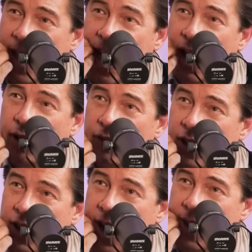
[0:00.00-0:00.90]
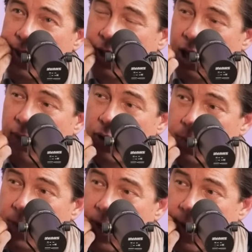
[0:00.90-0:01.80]
out of the night that covers
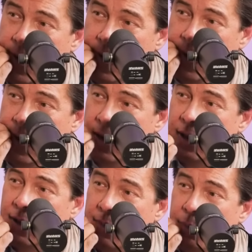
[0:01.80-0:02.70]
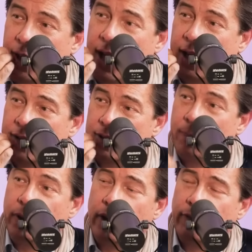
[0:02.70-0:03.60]
me, black is the
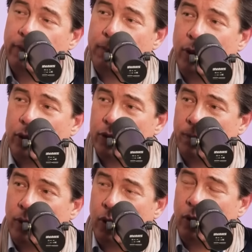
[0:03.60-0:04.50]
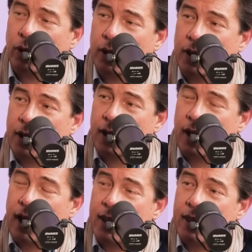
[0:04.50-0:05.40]
pit from pole to pole.
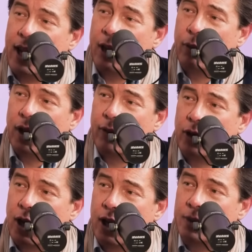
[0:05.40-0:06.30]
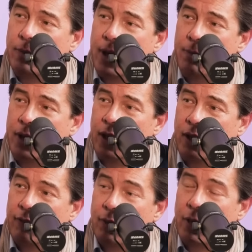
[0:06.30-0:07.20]
I thank whatever gods may be
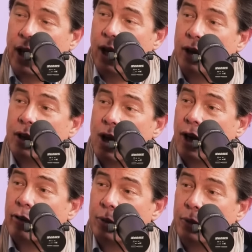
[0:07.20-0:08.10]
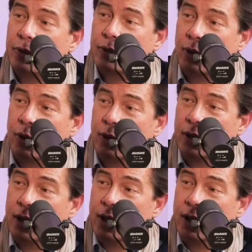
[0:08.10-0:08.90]
for my unconquerable soul.